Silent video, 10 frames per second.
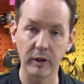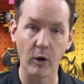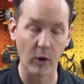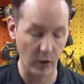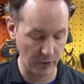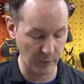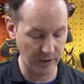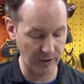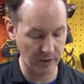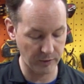it all the
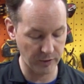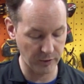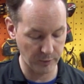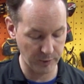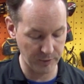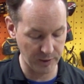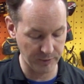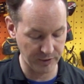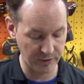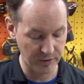way down. You don't want to be
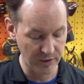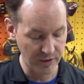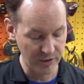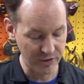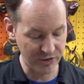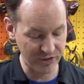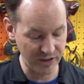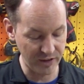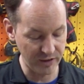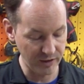able to
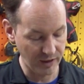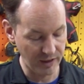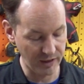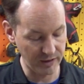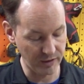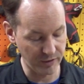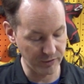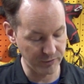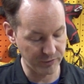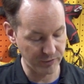see any
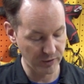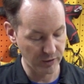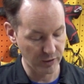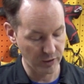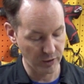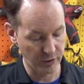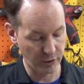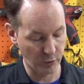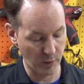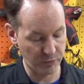of
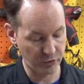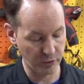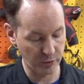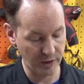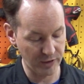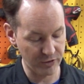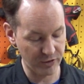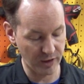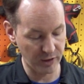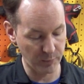the grub screw
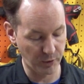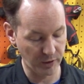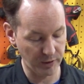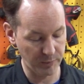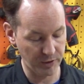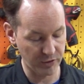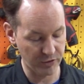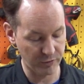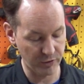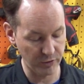inside the pulley
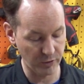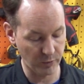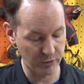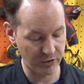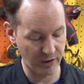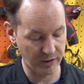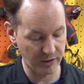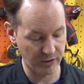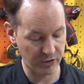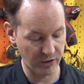because if you do, it won't slide
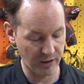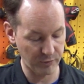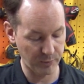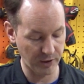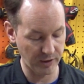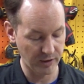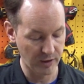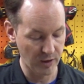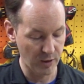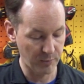onto the shaft. But
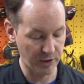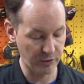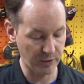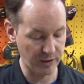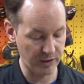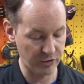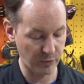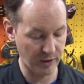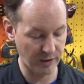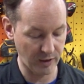by doing it
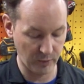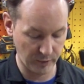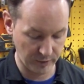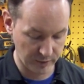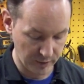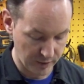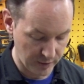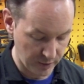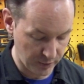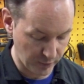this way now, when
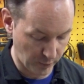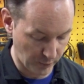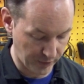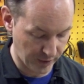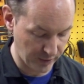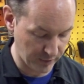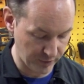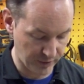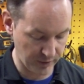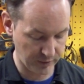you can hold on to
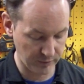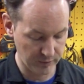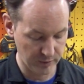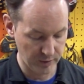everything,